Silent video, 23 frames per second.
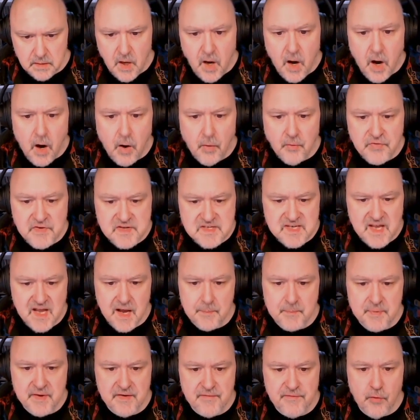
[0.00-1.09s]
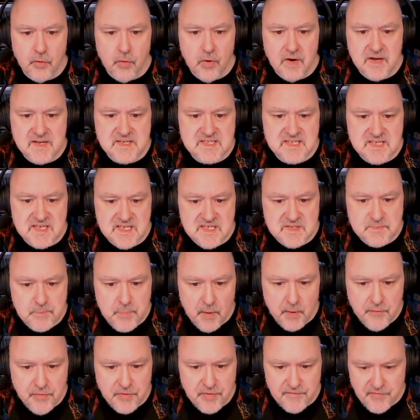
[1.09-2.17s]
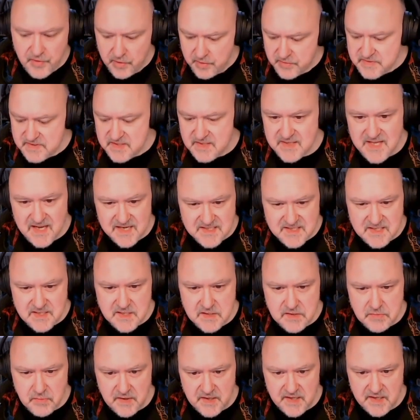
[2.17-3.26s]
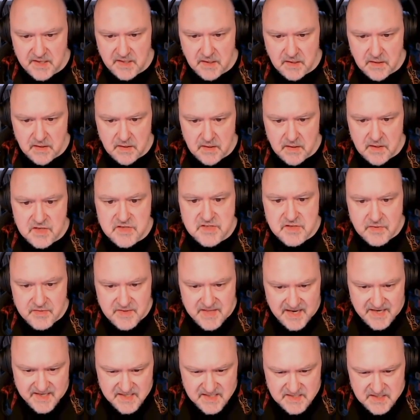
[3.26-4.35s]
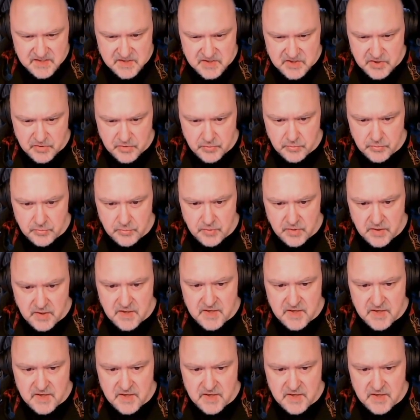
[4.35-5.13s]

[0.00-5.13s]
Oh, this can't be a 4. It sees both of those. That's a 3, so that is a 2.